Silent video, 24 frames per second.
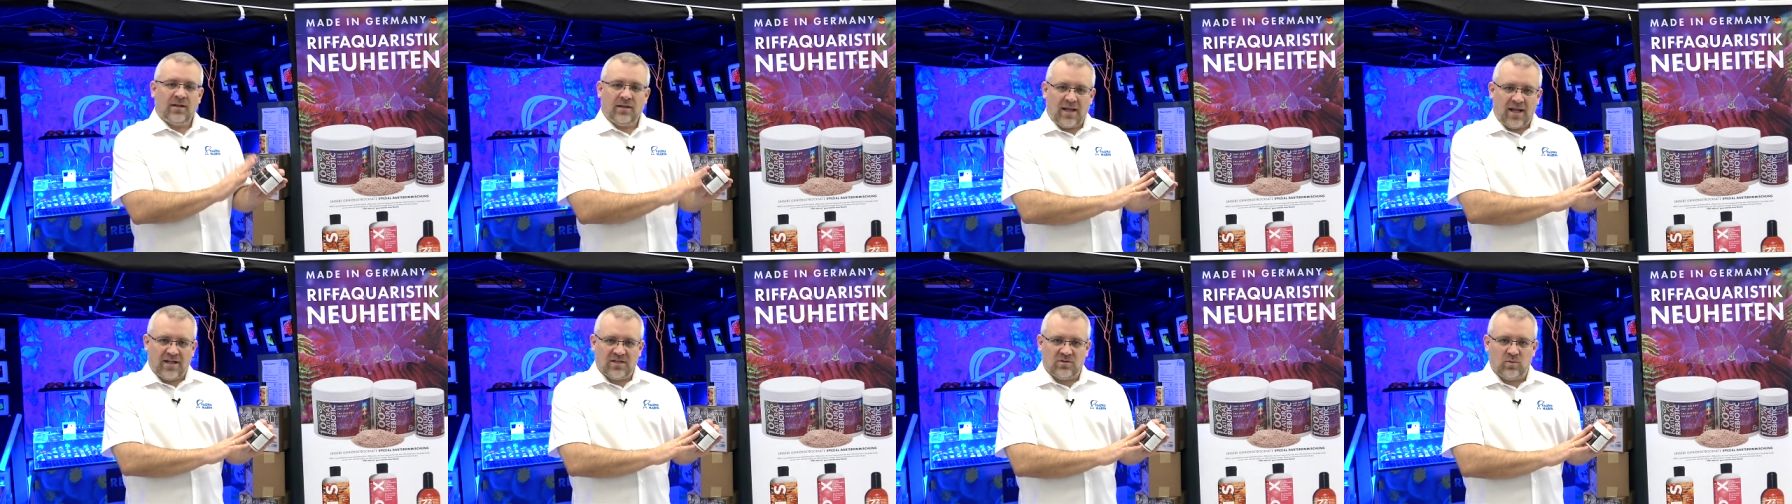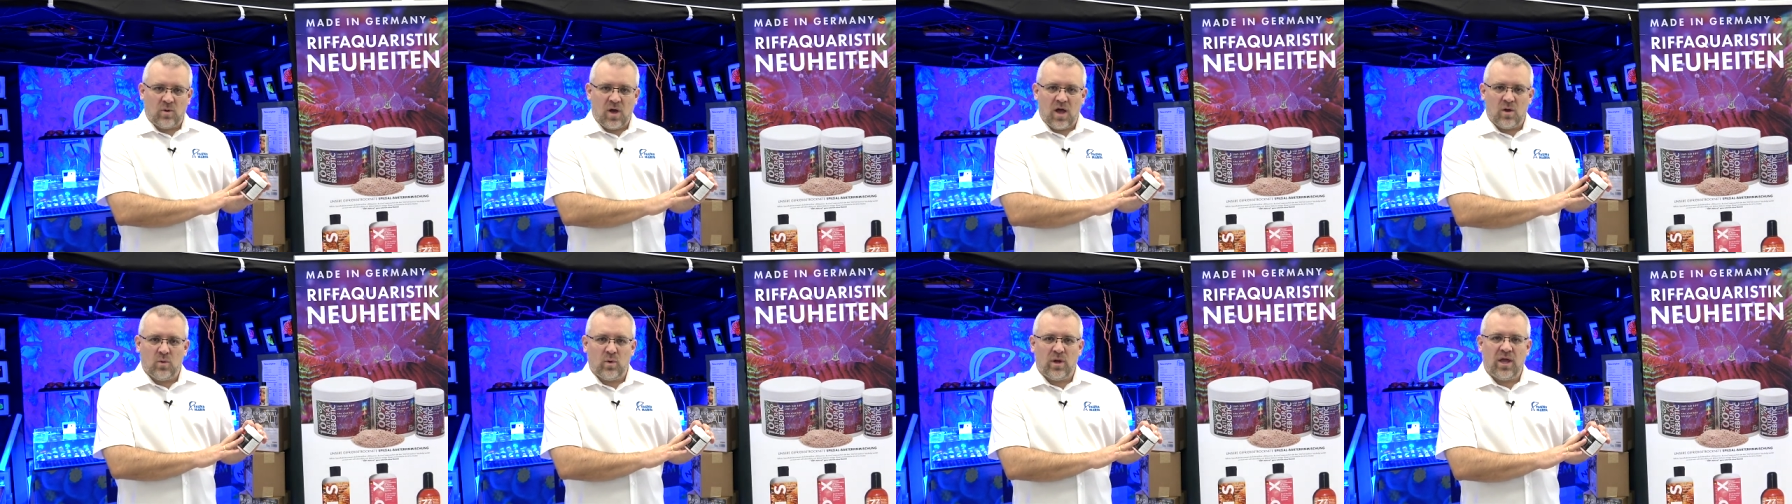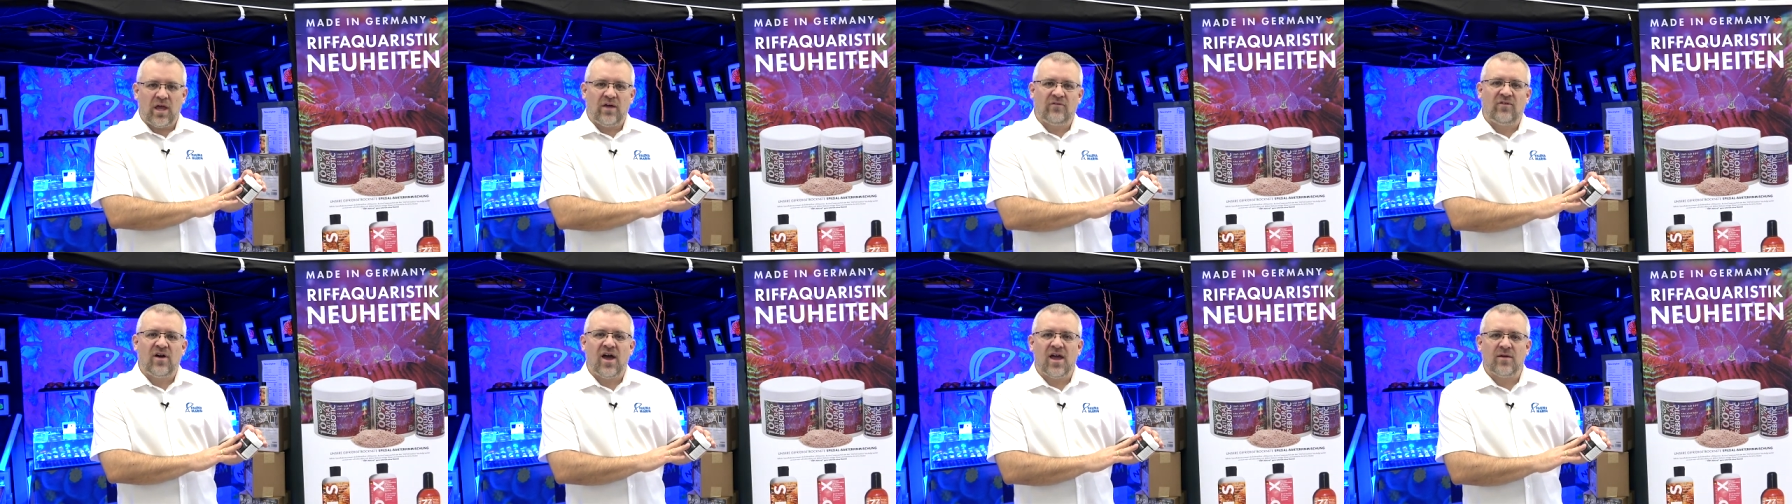That's why we
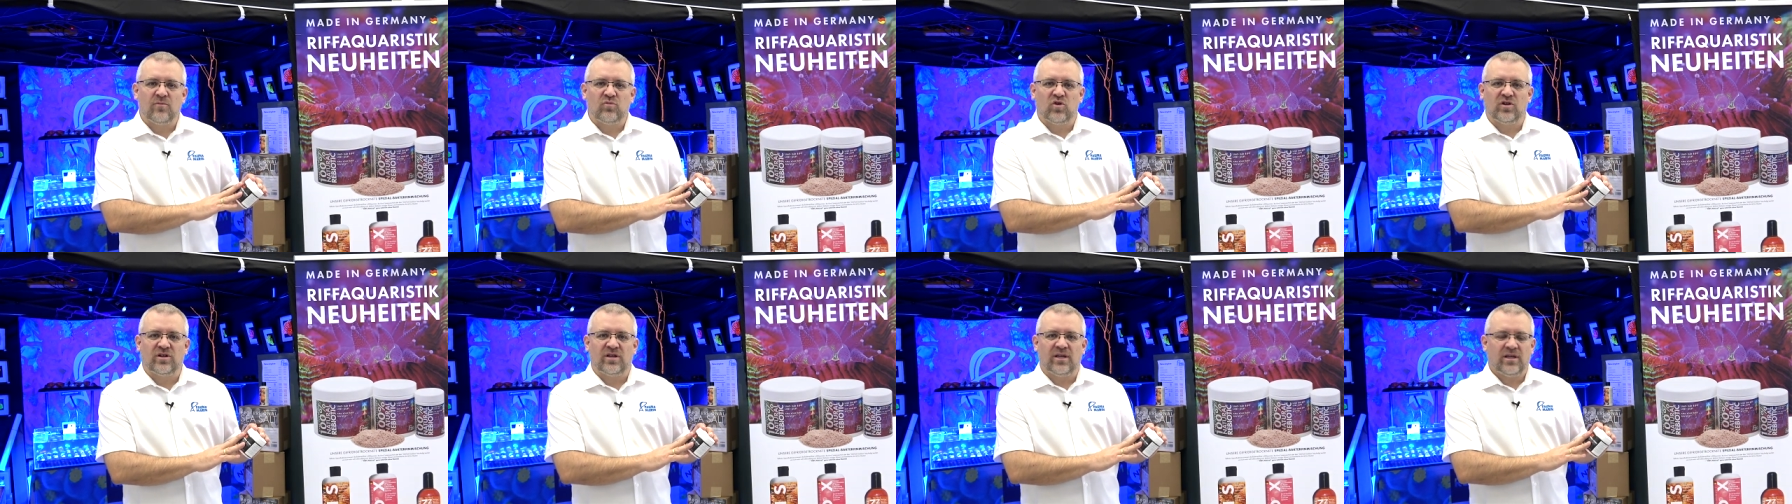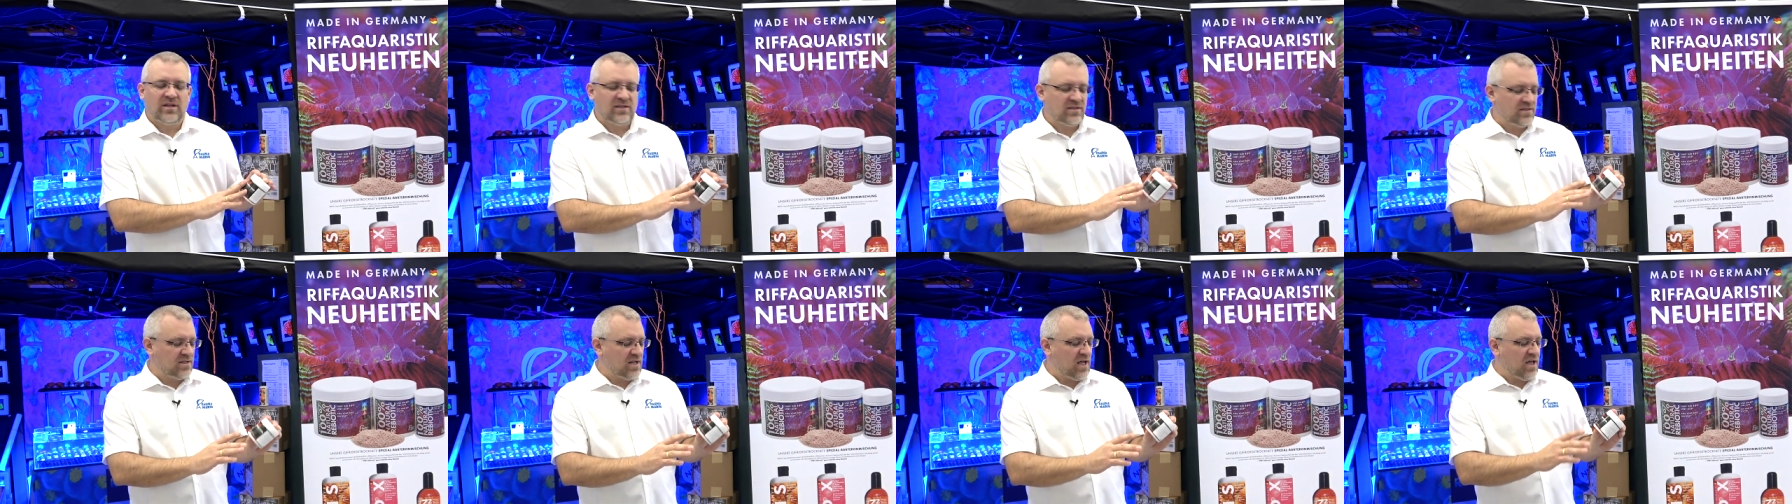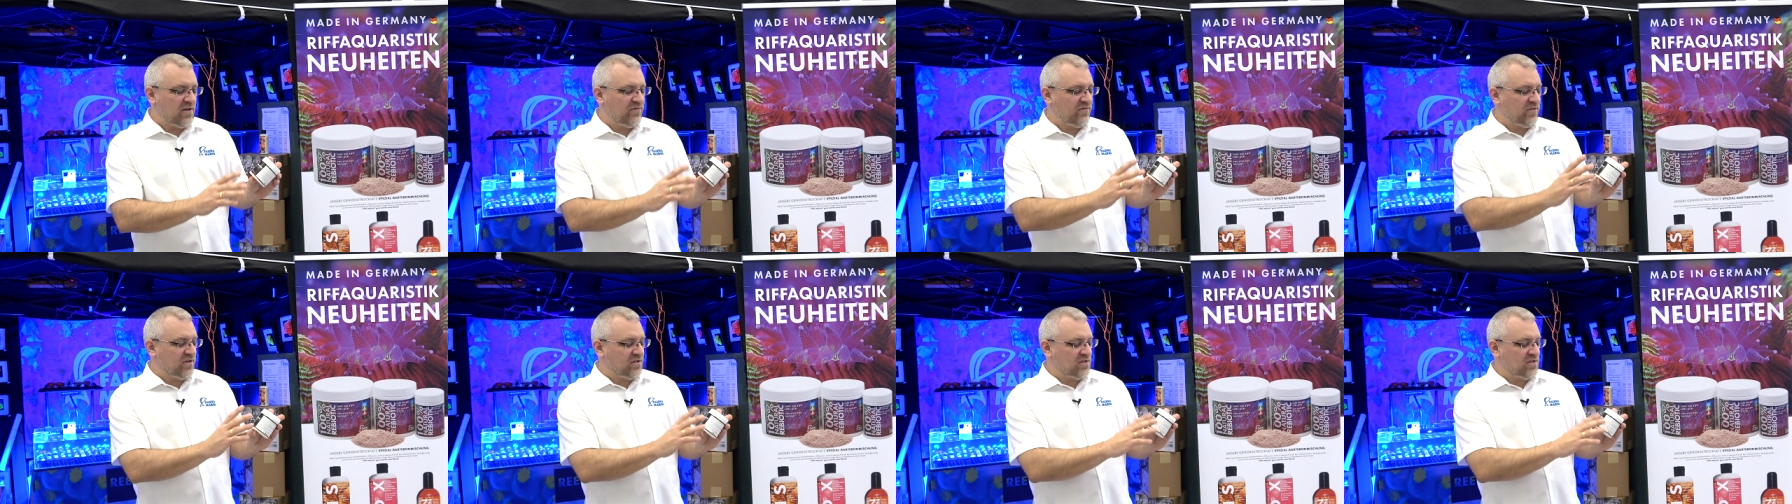have high protein stuff.